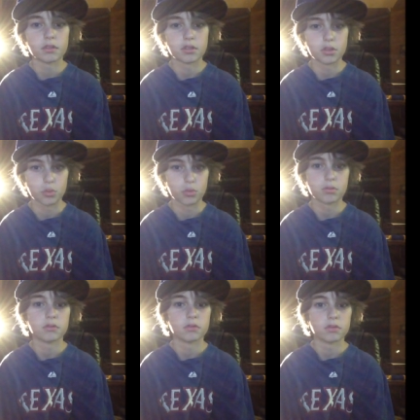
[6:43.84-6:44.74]
you
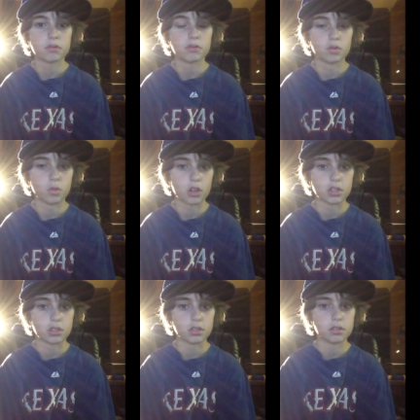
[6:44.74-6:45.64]
who's
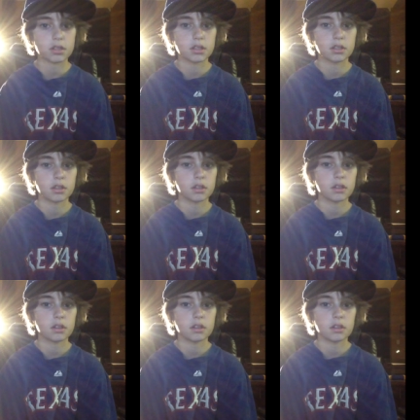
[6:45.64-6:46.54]
watching this,
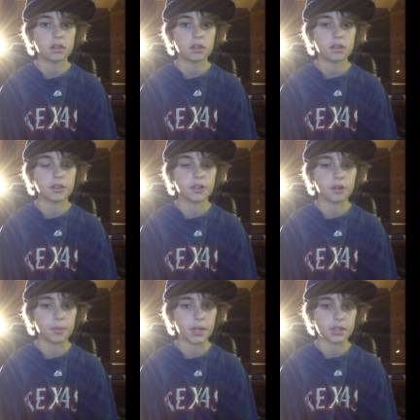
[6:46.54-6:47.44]

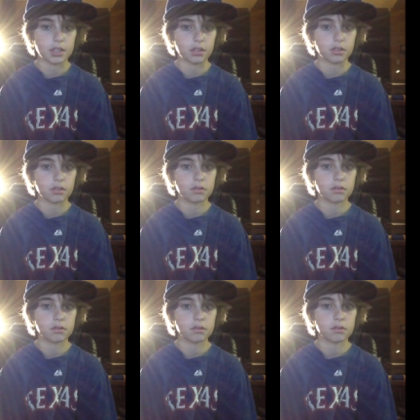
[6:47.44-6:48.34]
you're amazing,
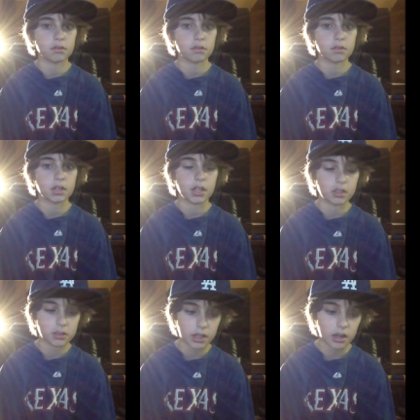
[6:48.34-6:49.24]

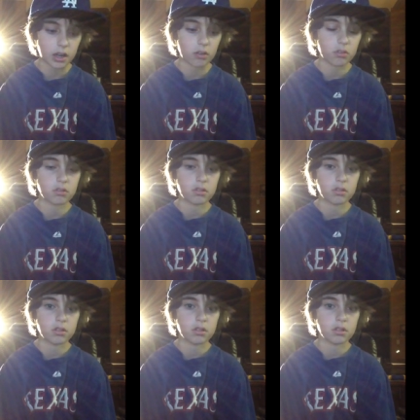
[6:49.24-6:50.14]
inside out.
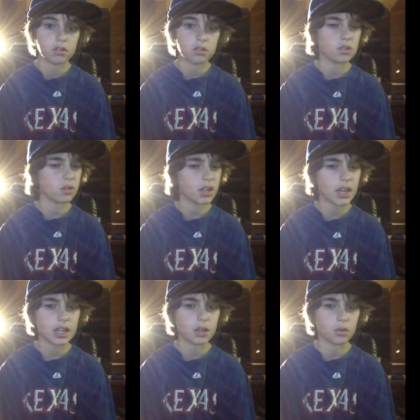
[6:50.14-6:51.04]
Don't
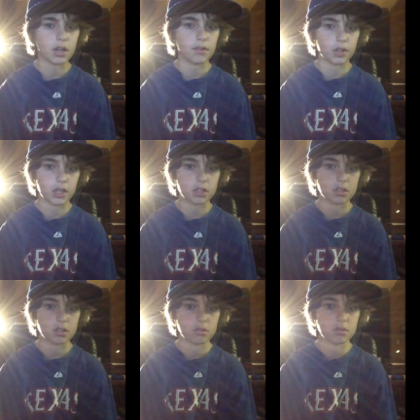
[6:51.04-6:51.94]
let anyone ever get
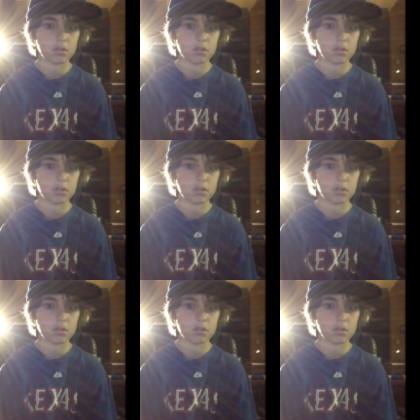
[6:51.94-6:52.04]
to you.